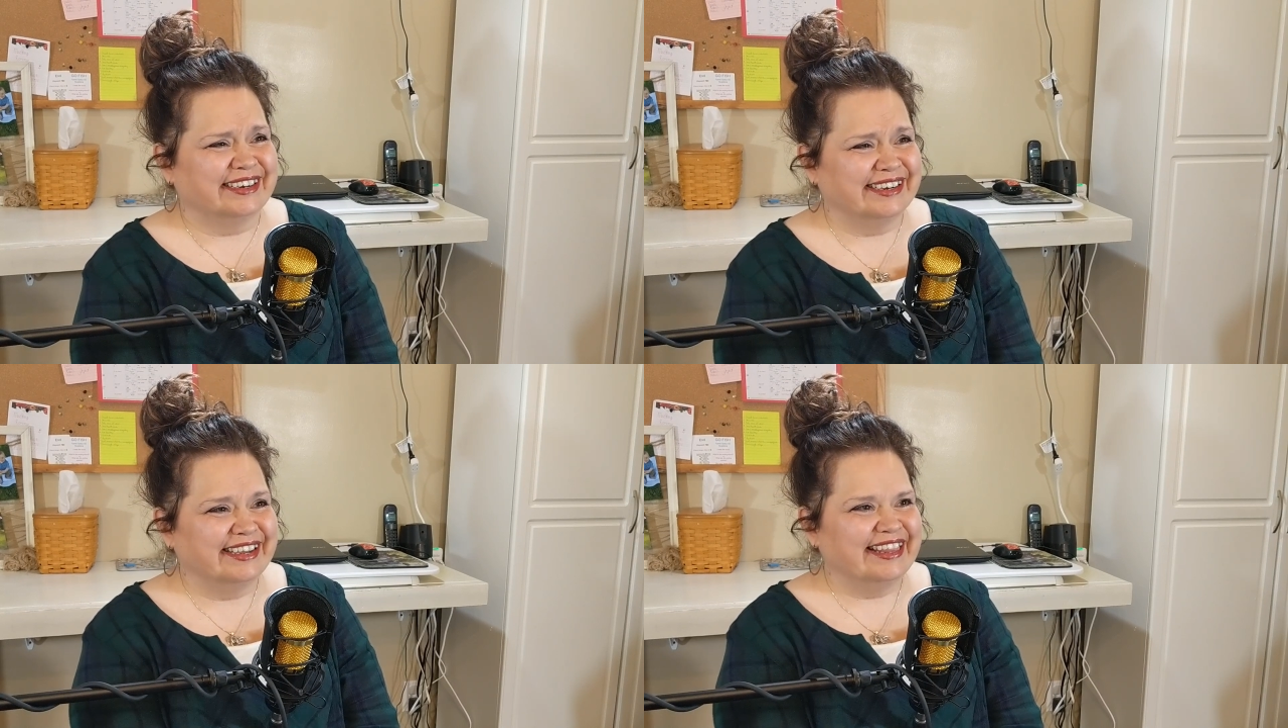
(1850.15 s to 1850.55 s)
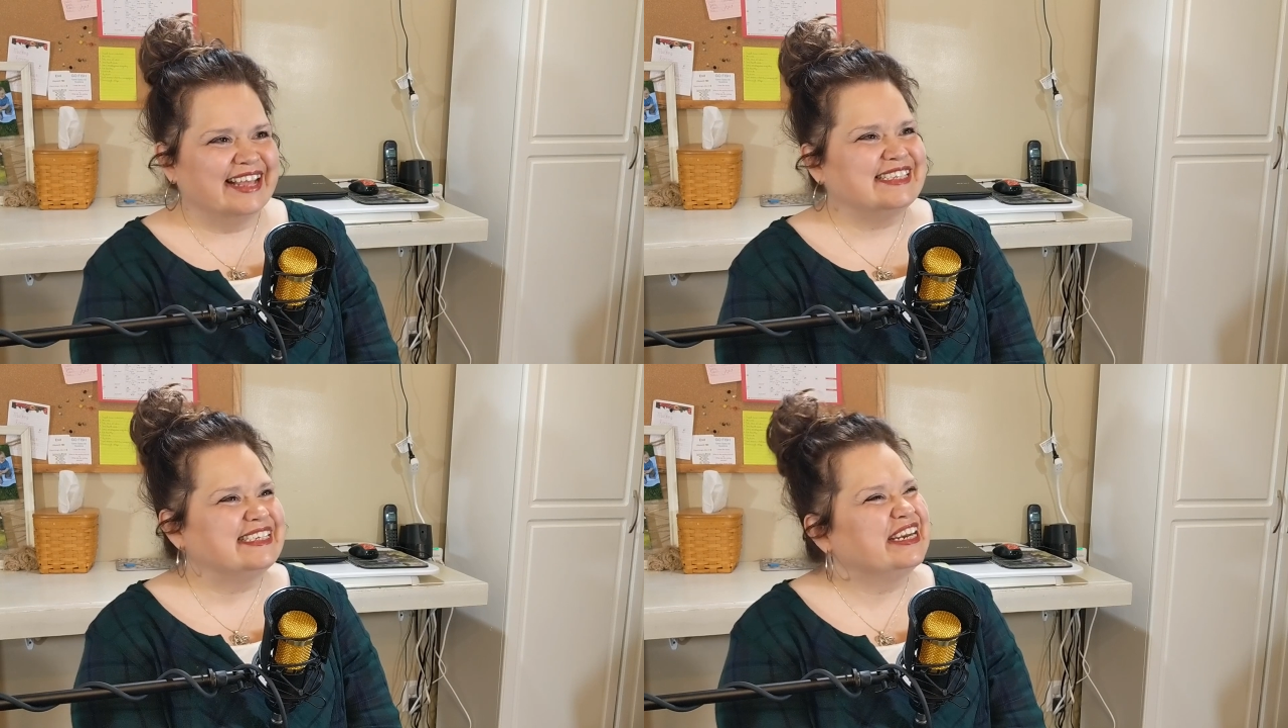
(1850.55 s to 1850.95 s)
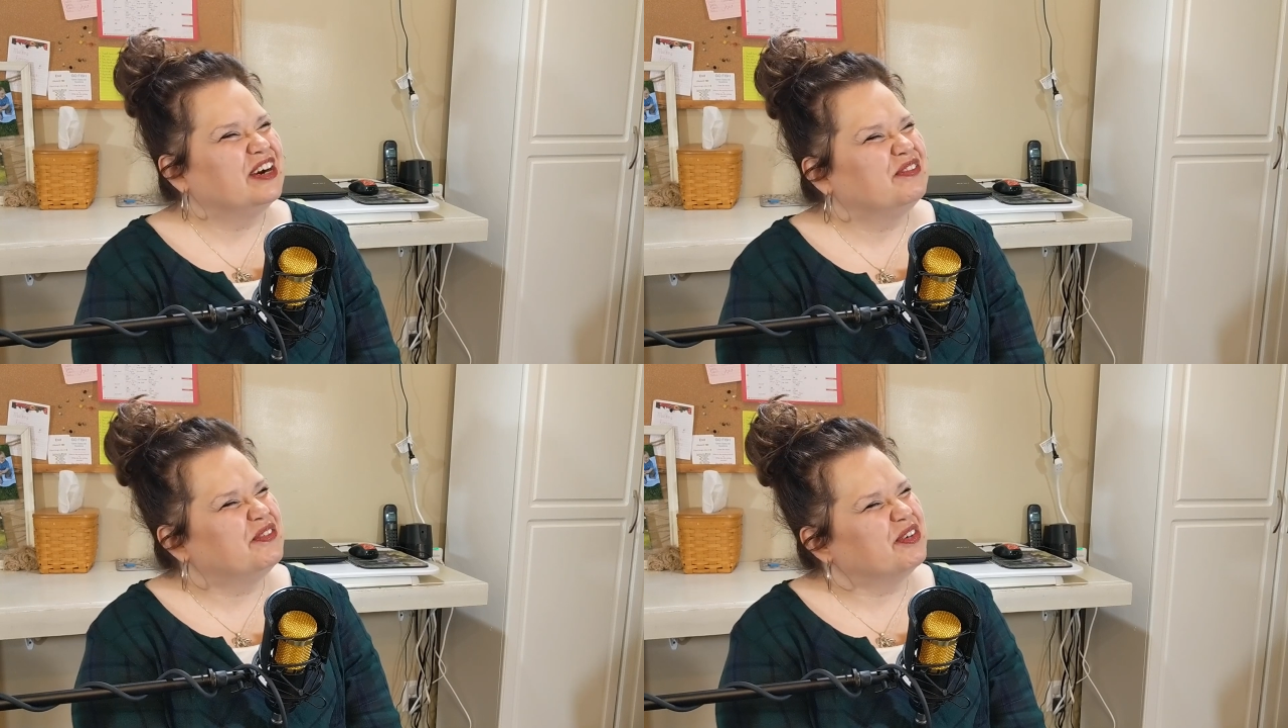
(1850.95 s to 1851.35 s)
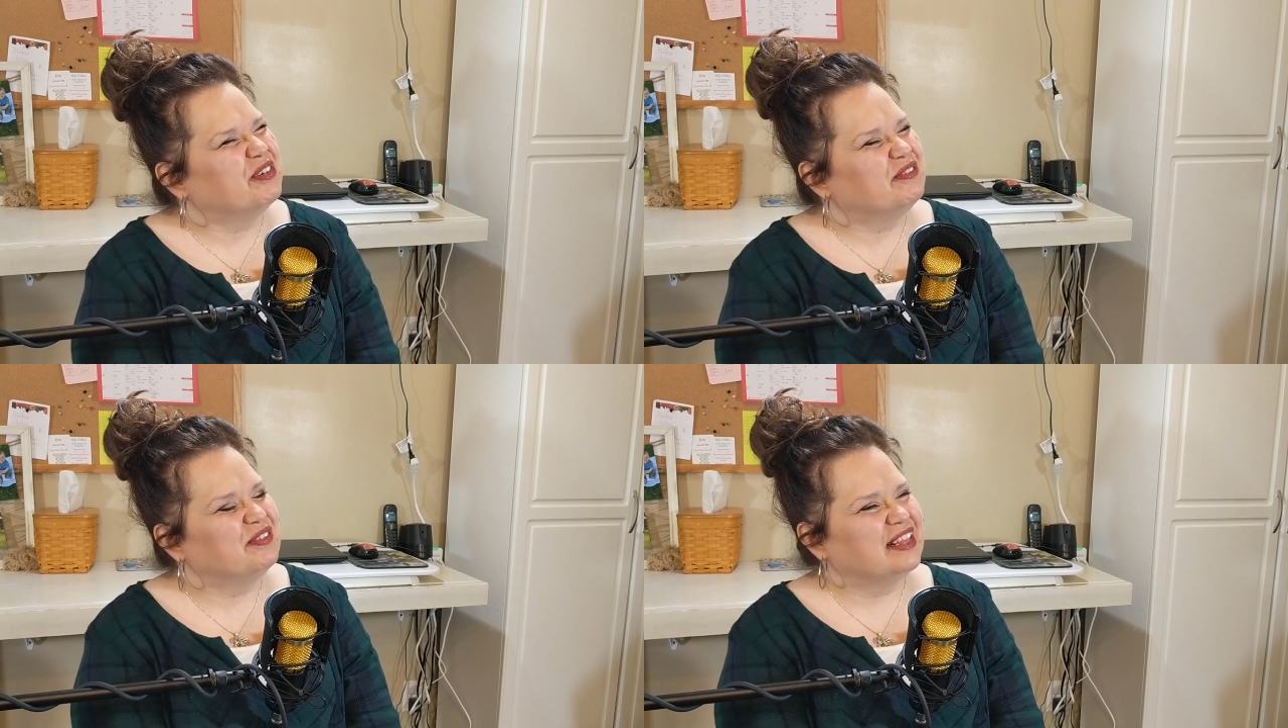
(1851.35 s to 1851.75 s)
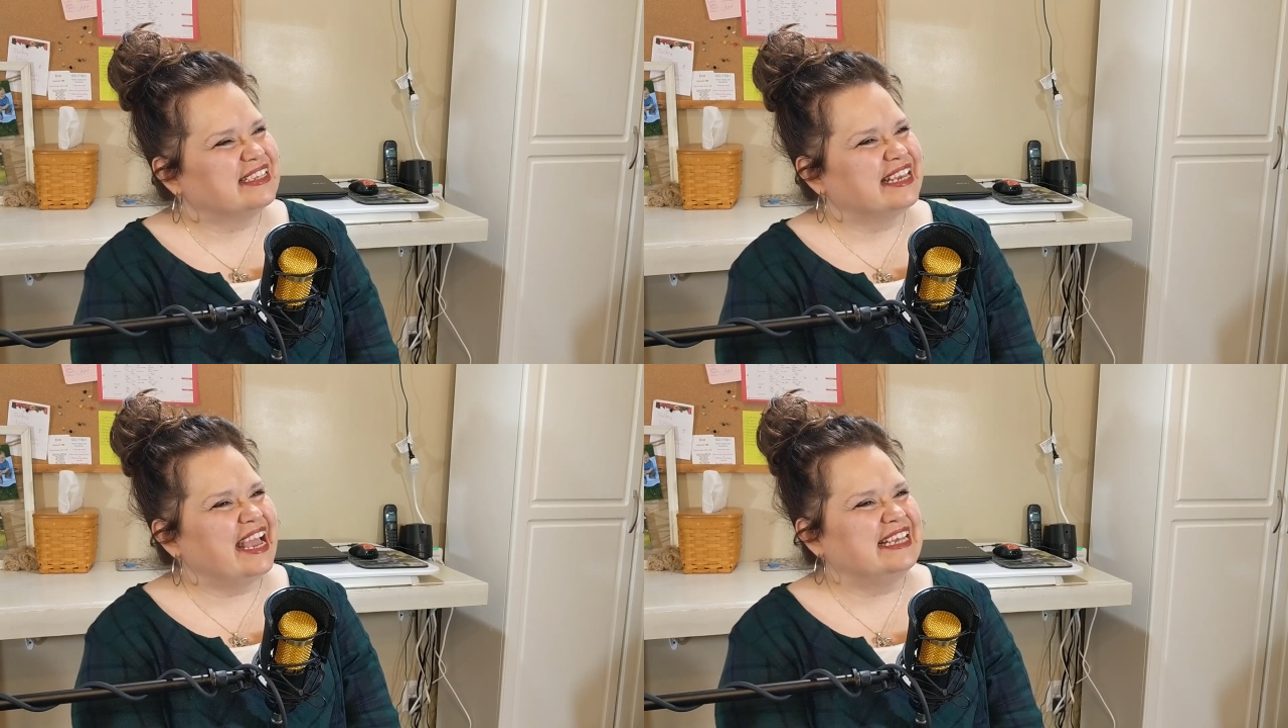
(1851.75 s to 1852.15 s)
That's a terrible word. That K
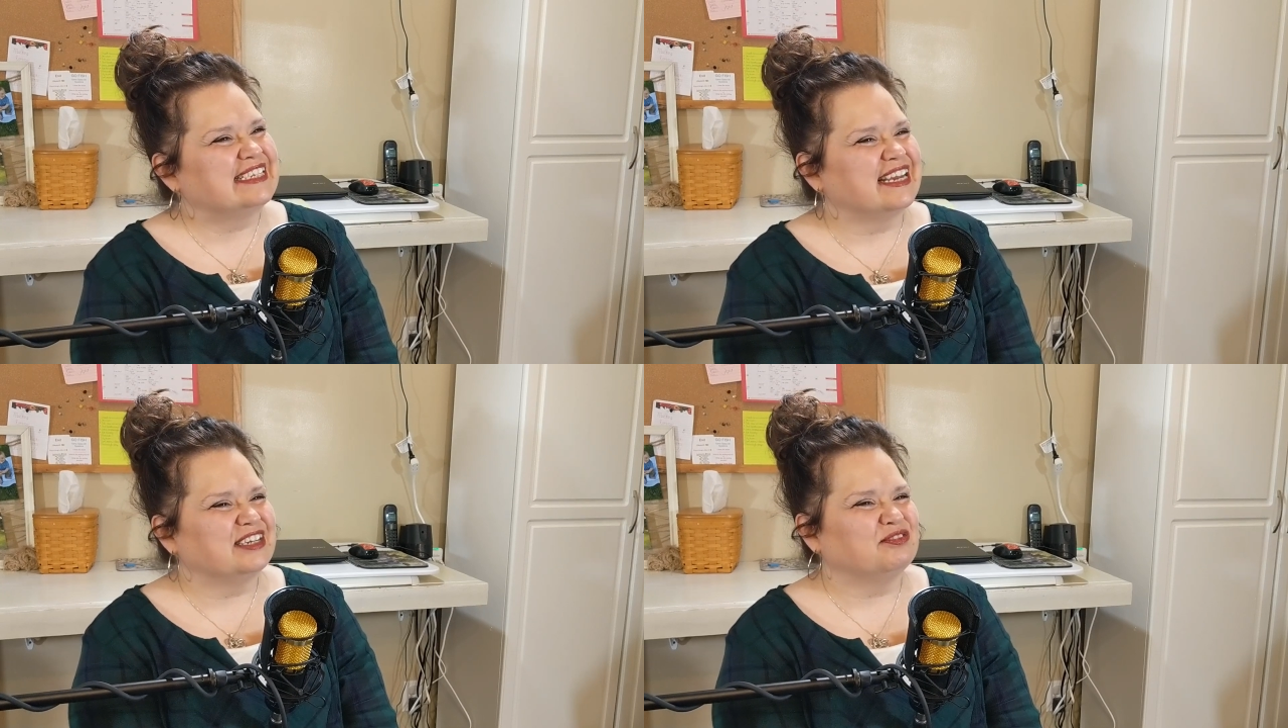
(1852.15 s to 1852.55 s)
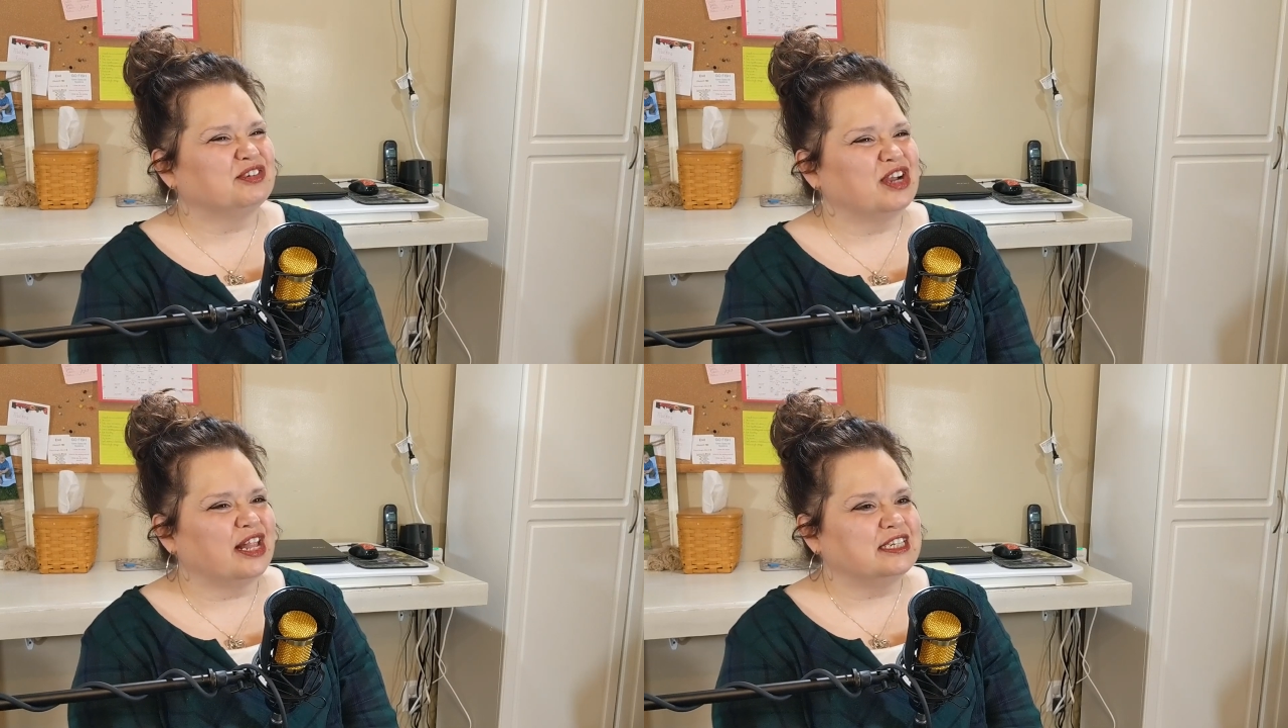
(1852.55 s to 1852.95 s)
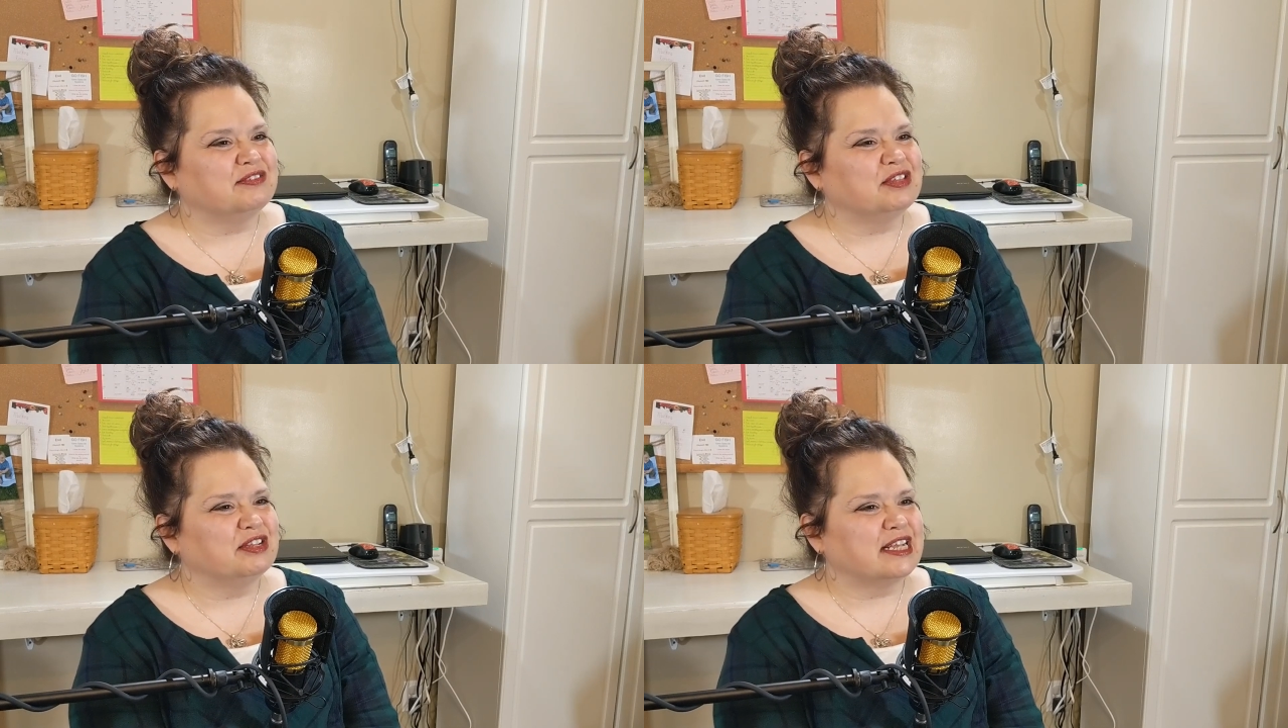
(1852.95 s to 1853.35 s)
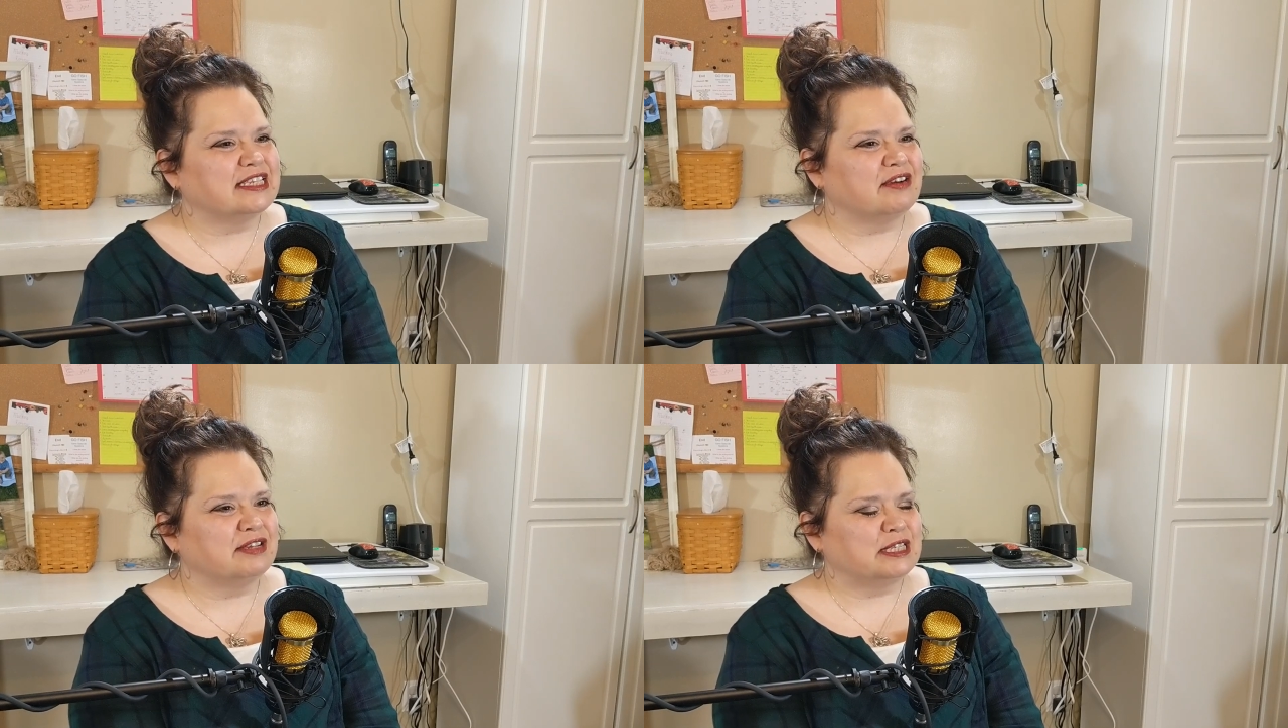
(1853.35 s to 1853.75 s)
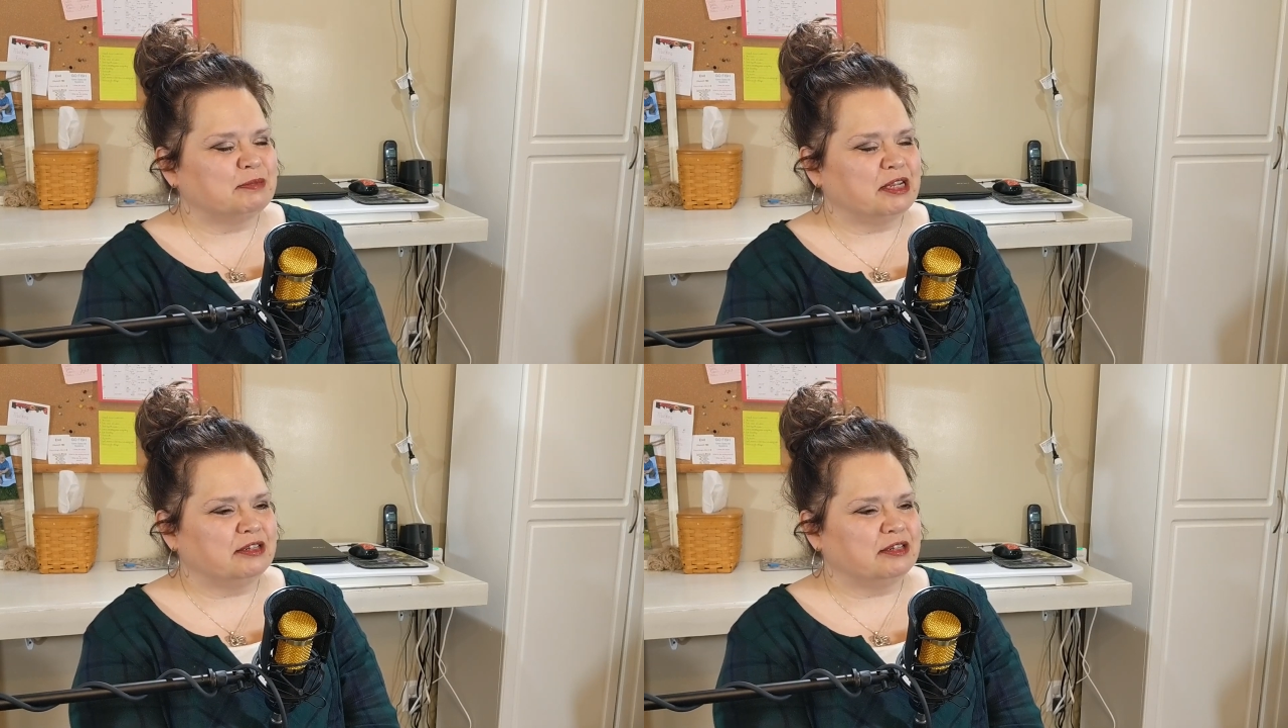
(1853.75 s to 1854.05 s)
is not good for knowledge, even though that's how it's spelled.